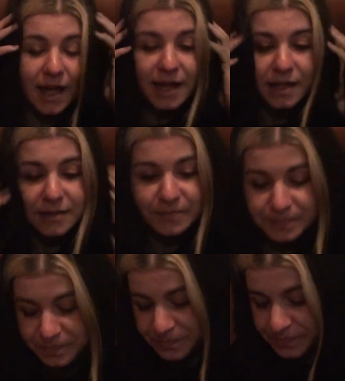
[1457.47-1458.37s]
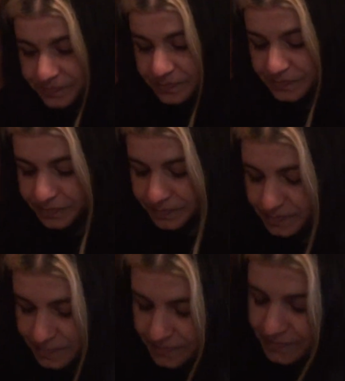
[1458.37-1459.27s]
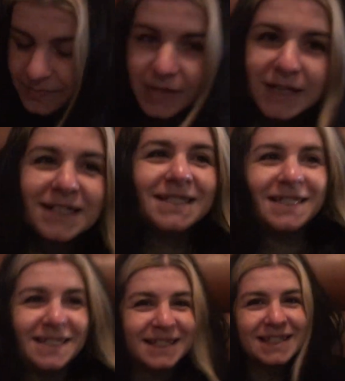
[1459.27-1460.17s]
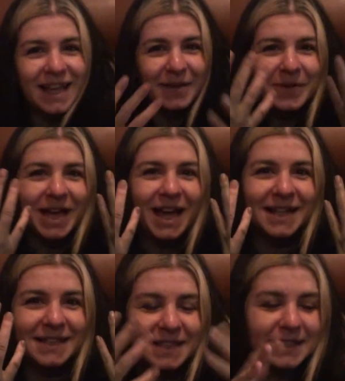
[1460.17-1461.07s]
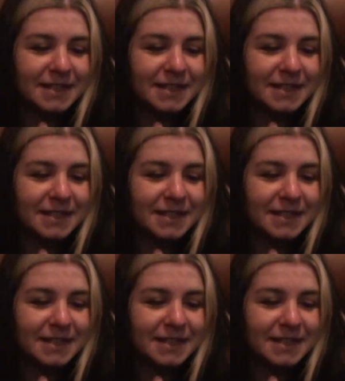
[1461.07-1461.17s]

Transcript: just gonna ignore that your neck is gray. Hose her down. She puts her hair.